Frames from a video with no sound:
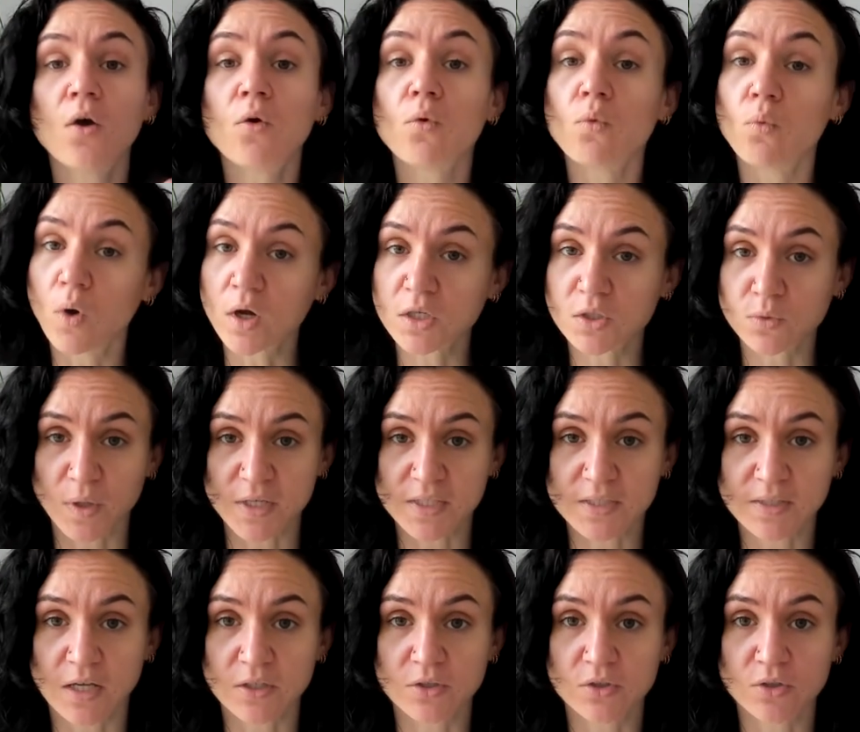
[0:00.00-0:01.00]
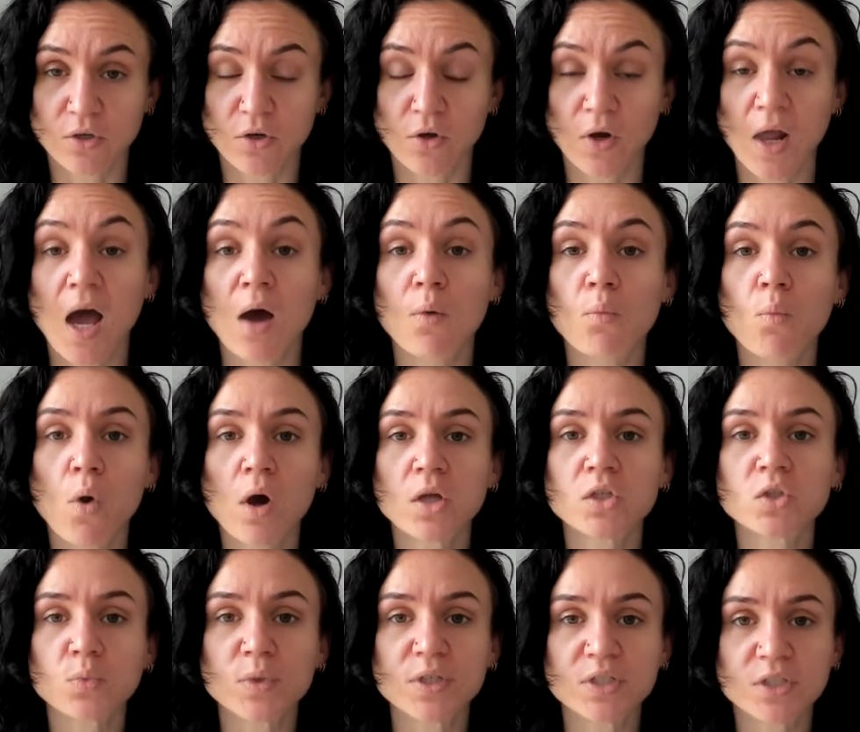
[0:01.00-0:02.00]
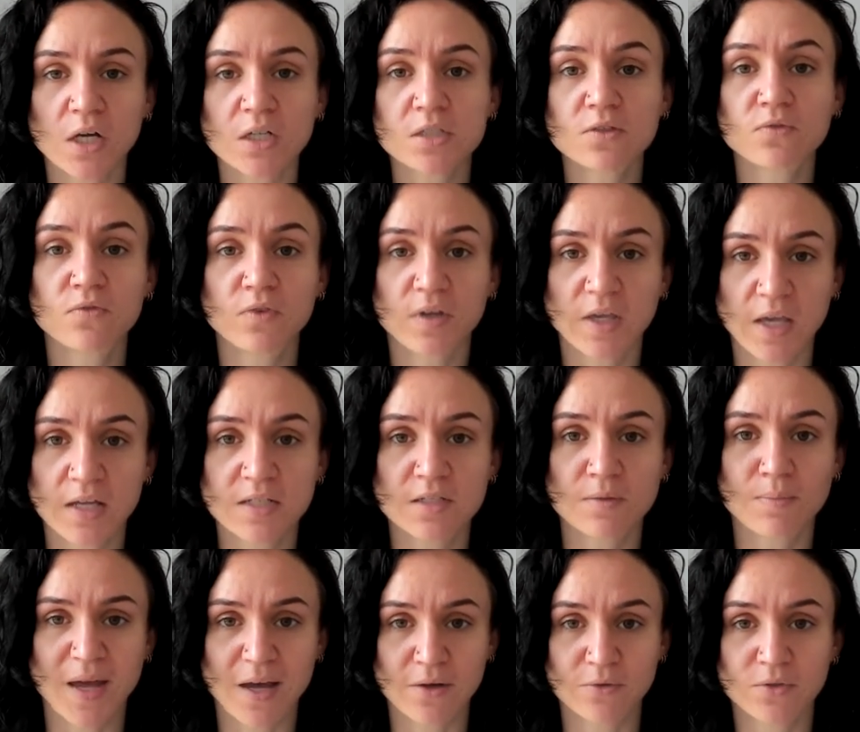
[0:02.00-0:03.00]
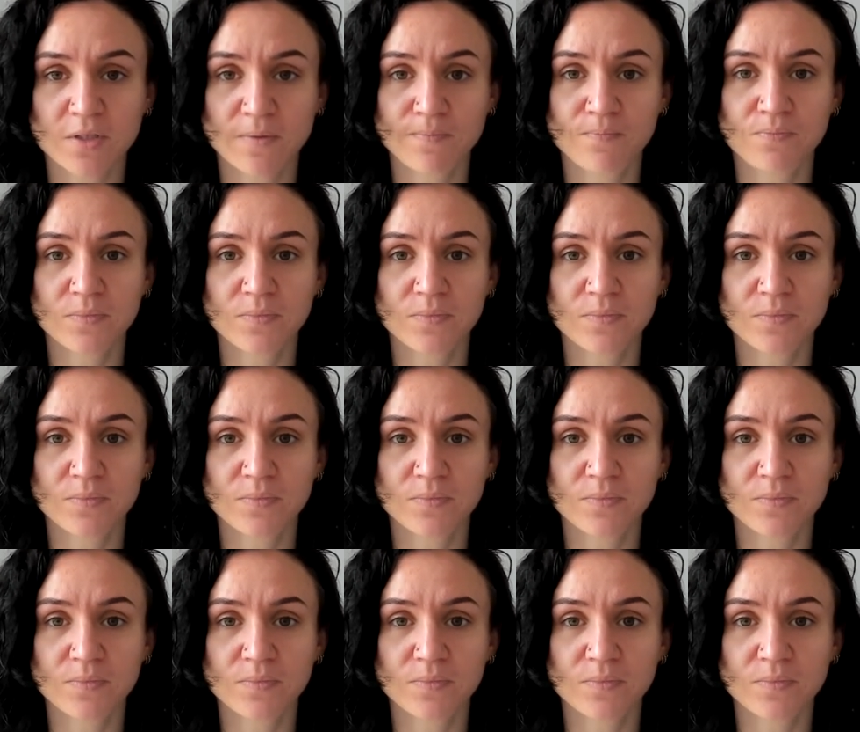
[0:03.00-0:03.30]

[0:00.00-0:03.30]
What do I schedule? And what do we just forget about?